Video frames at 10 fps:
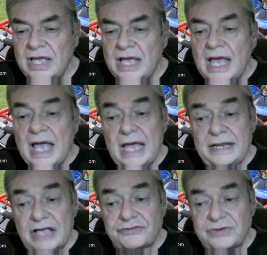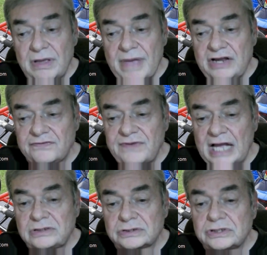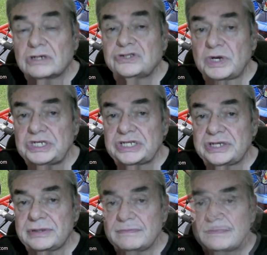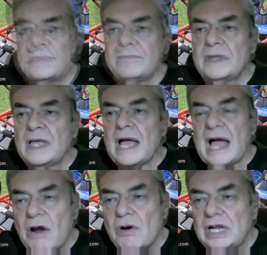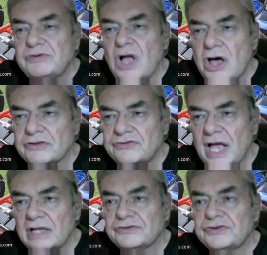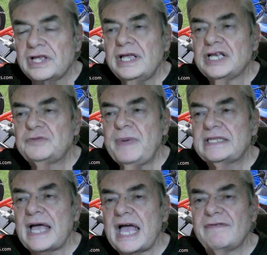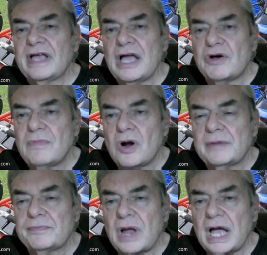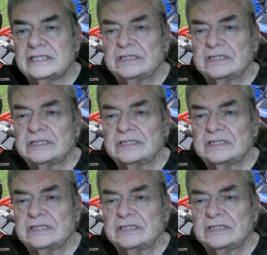and now some manufacturers are switching to them. Our electric autocycles expect to have a go-to-market price